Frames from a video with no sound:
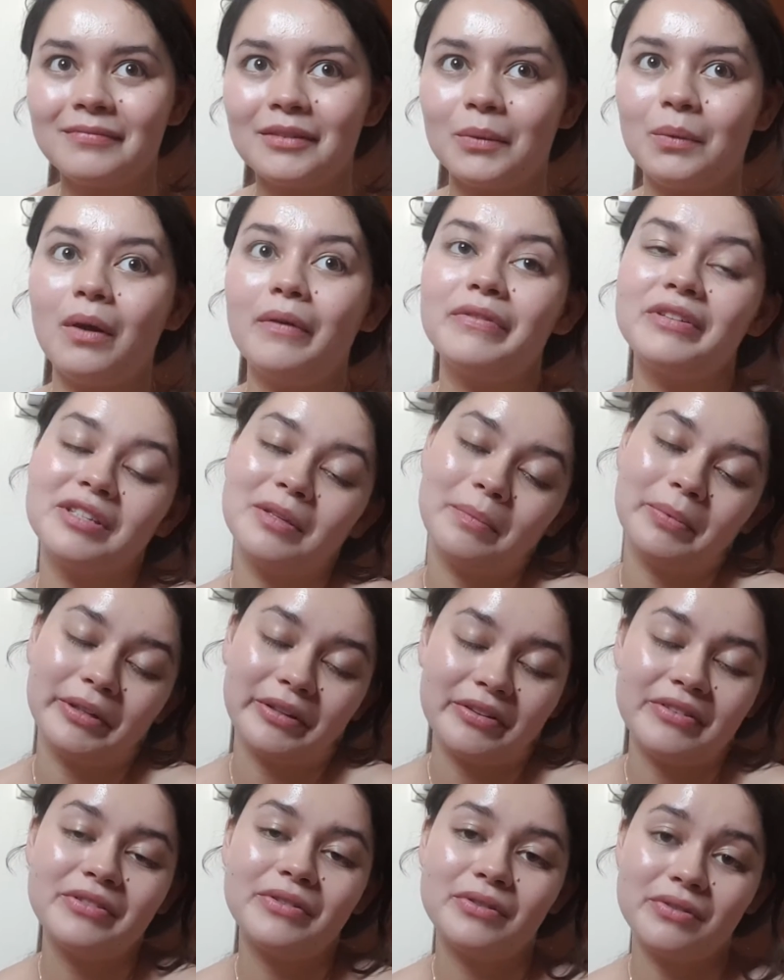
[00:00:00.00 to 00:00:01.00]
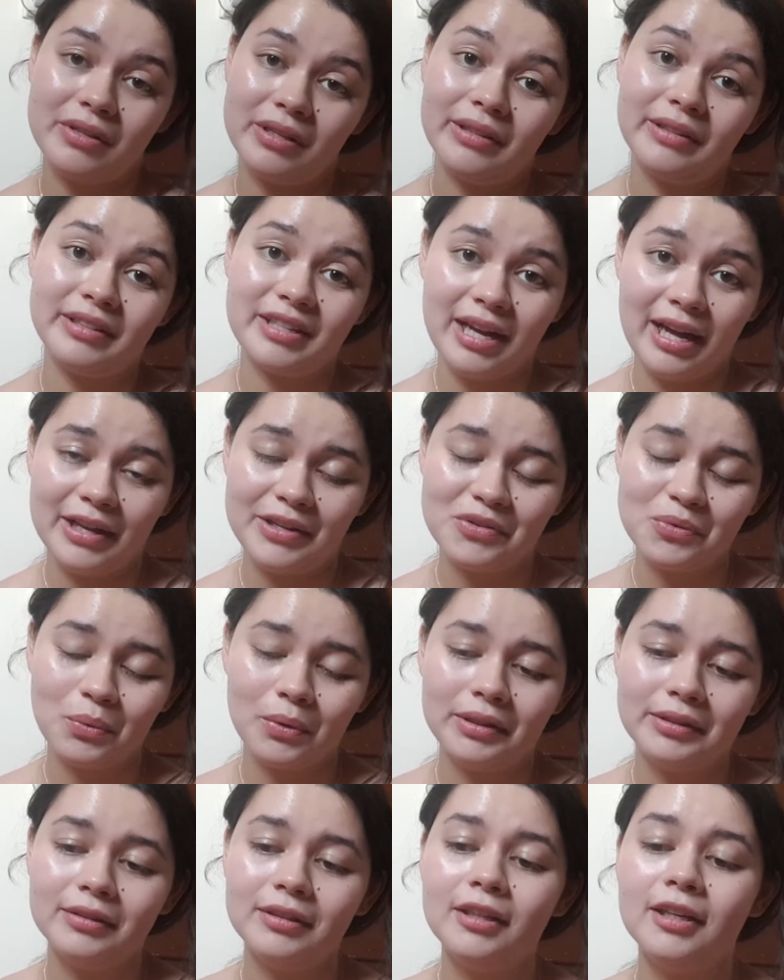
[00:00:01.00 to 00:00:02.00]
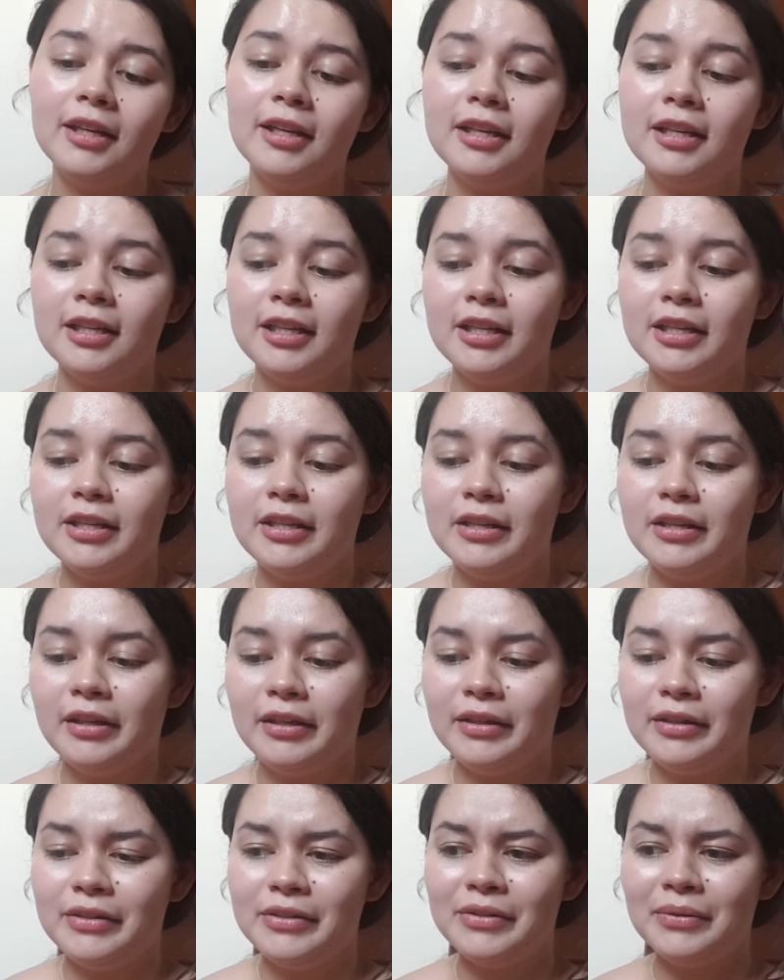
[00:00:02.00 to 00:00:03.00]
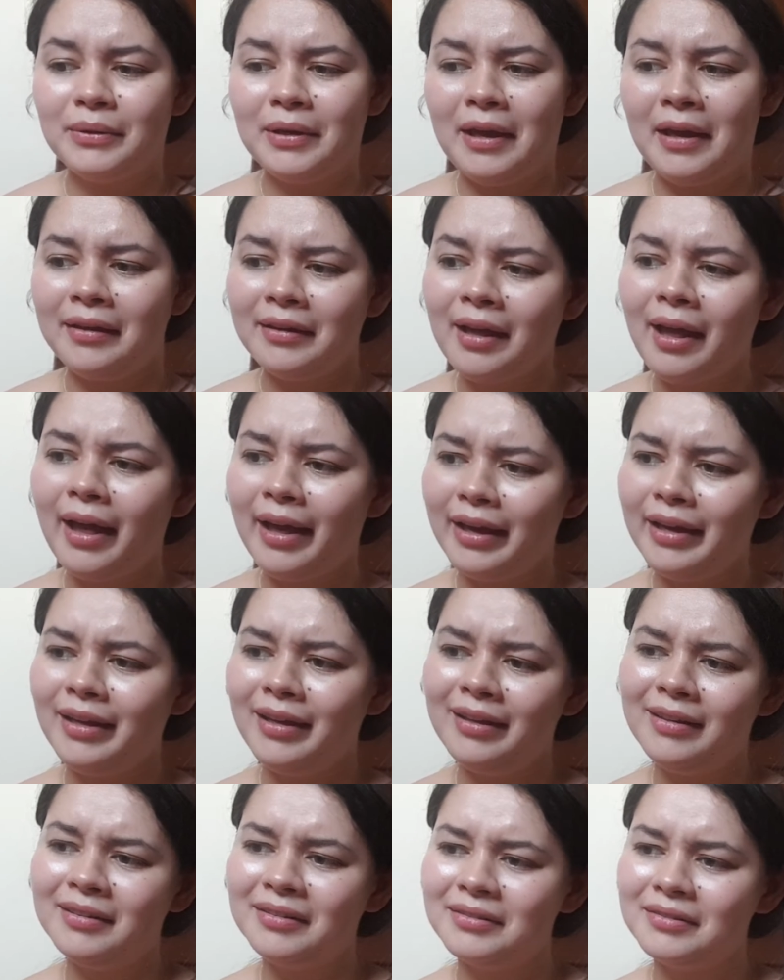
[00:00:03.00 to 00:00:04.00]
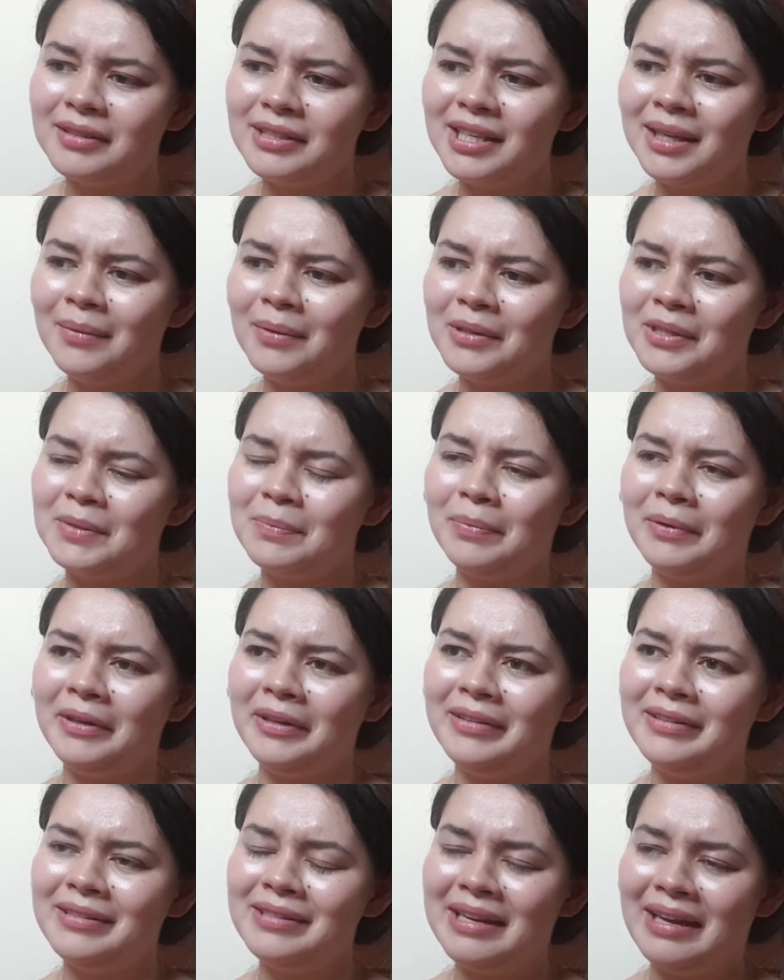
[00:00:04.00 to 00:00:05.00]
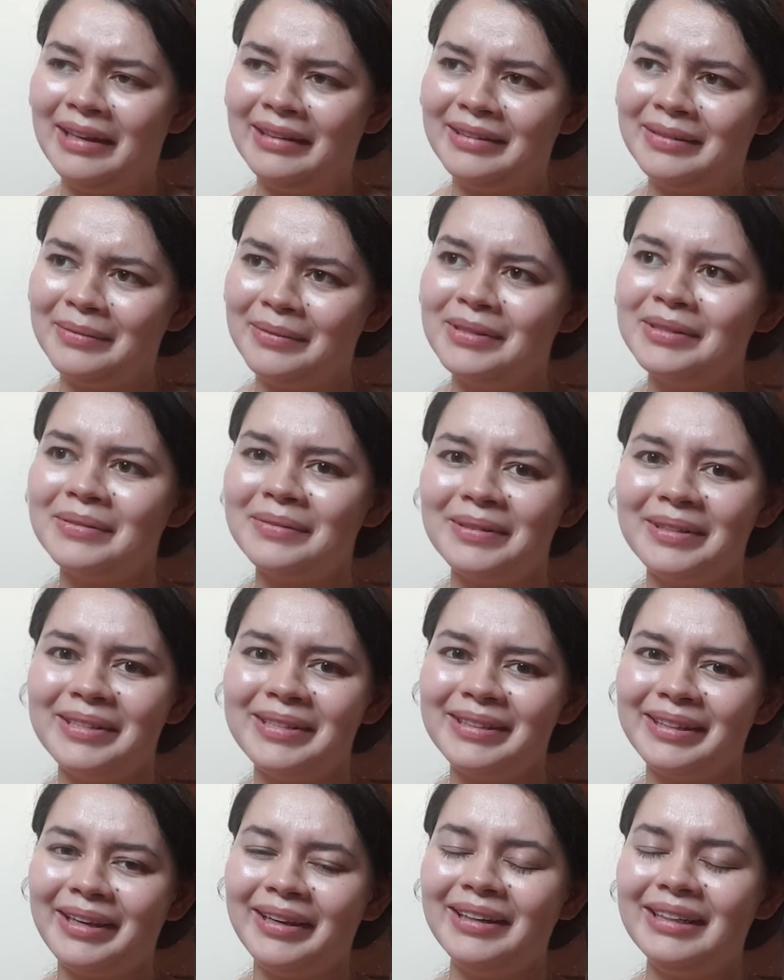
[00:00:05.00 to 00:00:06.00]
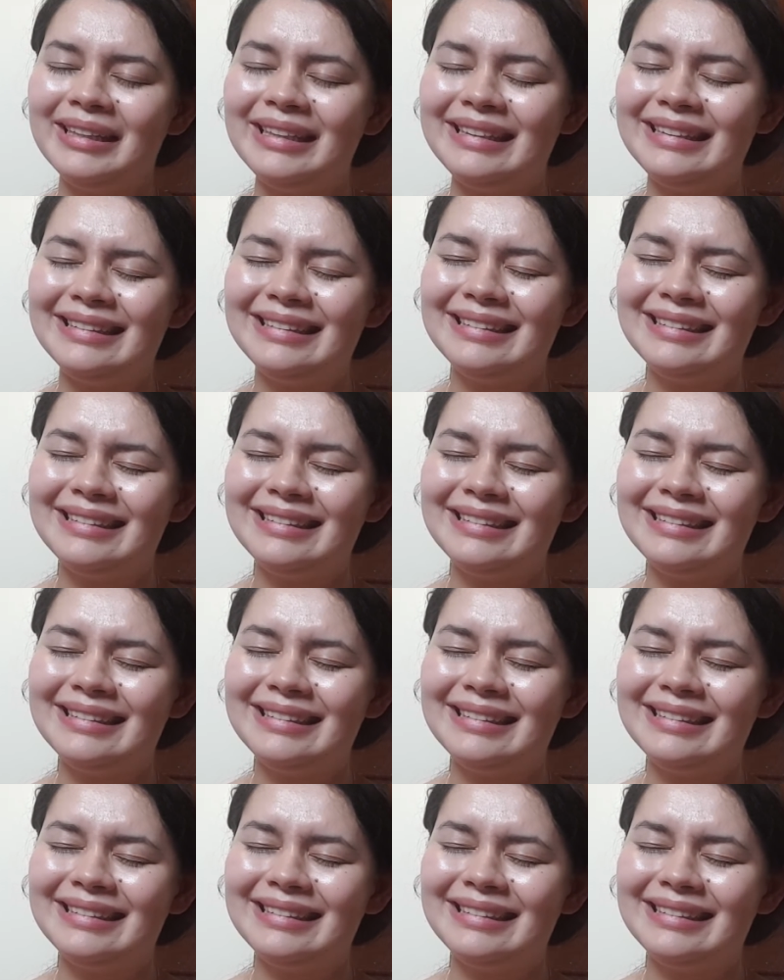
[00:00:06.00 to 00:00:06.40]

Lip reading: Well, obviously because New Zealand has one. So yeah, I was able to experience that, and it was really scary.